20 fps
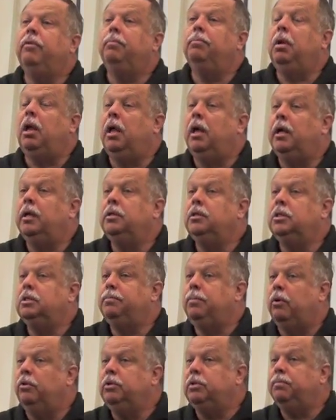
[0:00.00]
of the blonde
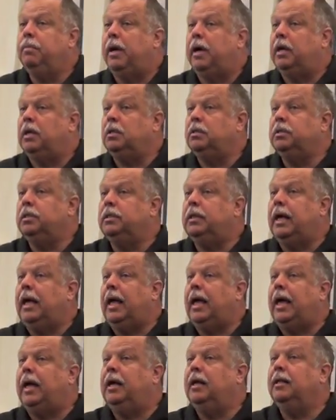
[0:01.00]
spokesmodels that they
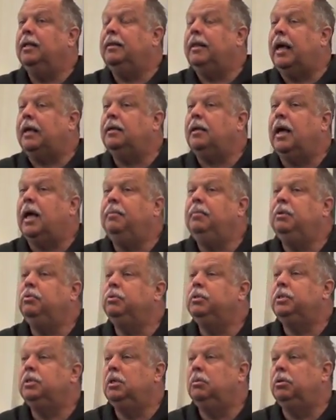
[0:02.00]
had, and at that time it
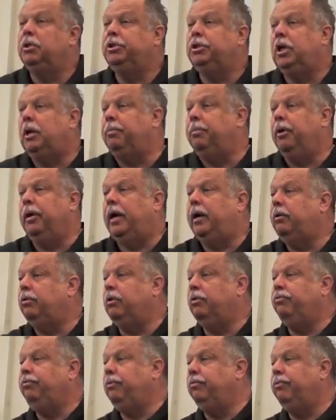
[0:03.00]
was Sybil Shepherd. I don't
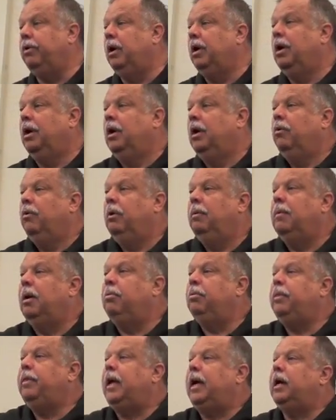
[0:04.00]
know if you
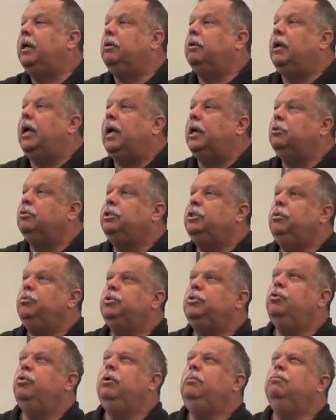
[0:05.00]
remember the actress. She
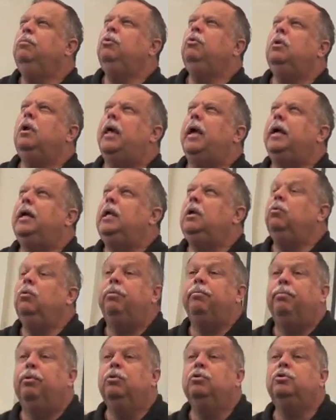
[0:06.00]
was doing Moonlighting
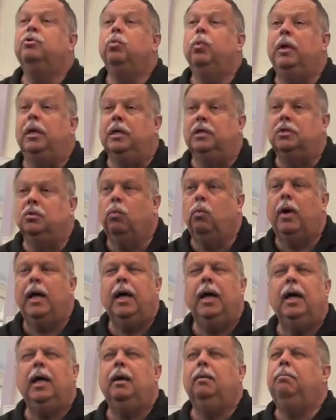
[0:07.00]
with Bruce Willis
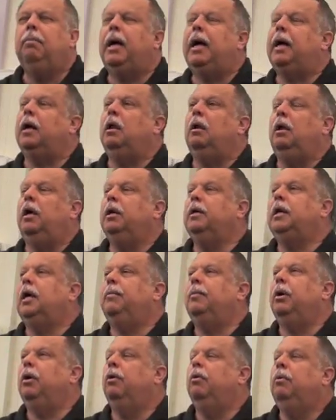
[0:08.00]
way back a long
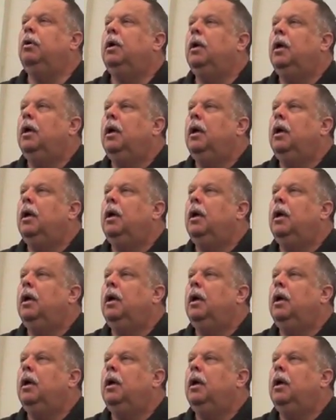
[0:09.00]
time ago.